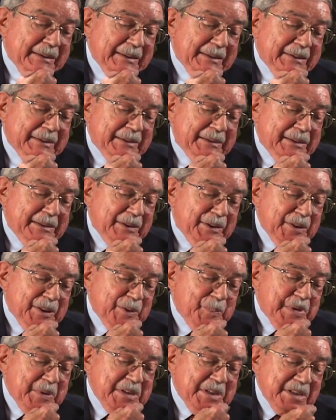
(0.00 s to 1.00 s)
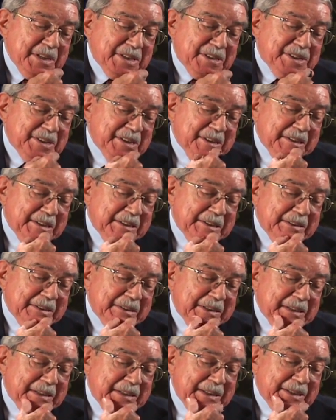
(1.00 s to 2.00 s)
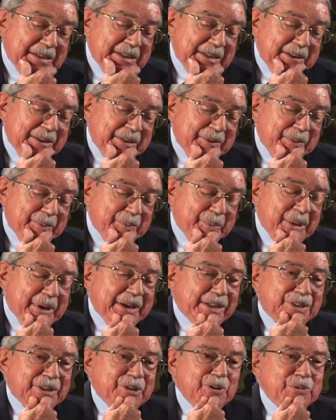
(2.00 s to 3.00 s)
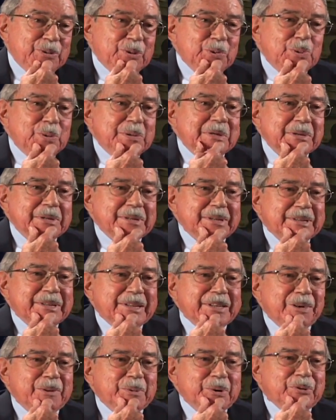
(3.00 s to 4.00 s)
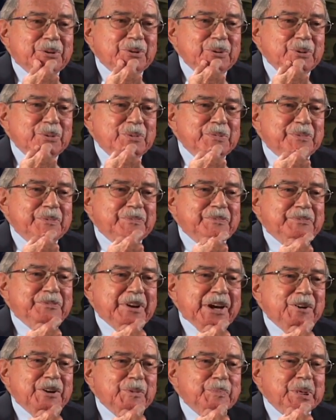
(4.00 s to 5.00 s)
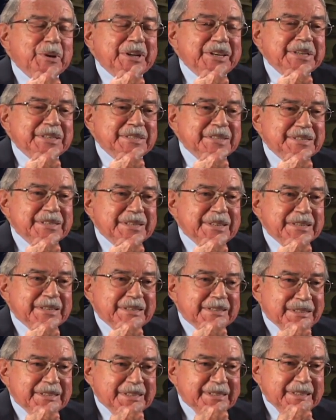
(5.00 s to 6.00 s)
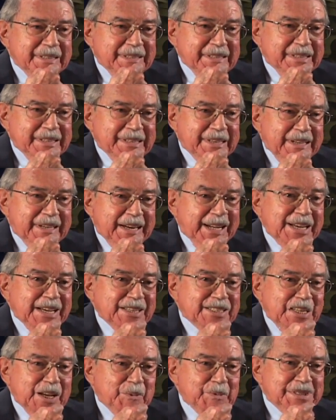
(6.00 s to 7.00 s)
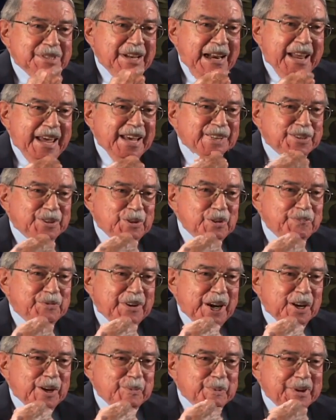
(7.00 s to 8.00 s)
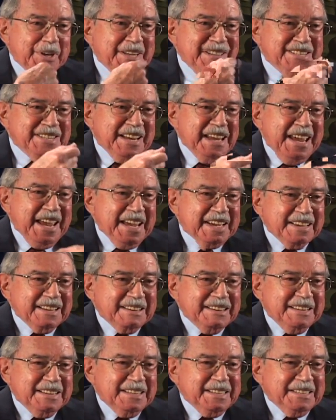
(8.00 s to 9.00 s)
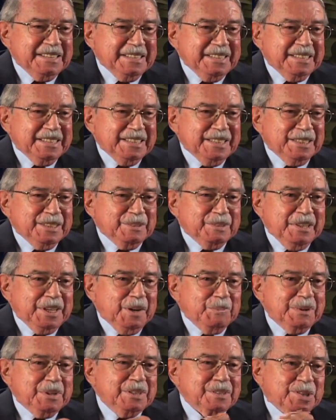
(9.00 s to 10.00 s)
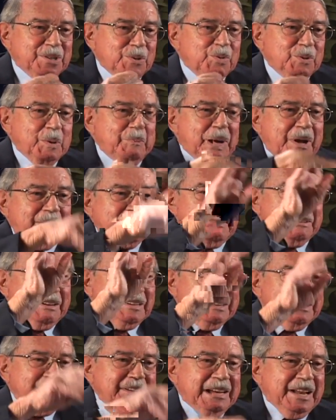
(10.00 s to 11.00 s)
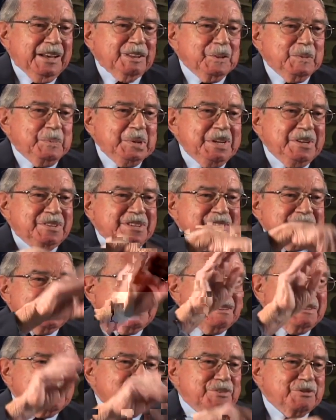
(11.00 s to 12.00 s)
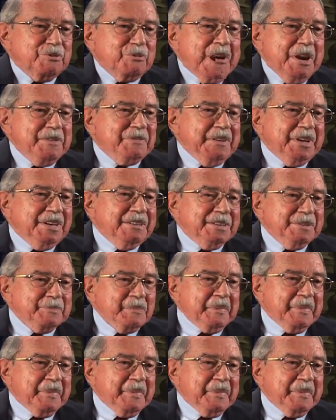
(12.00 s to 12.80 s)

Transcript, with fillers: uh, on the beach by two. There were two fighter planes, and I guess that was the last two fighter planes they had. They were just going around down the beaches strafing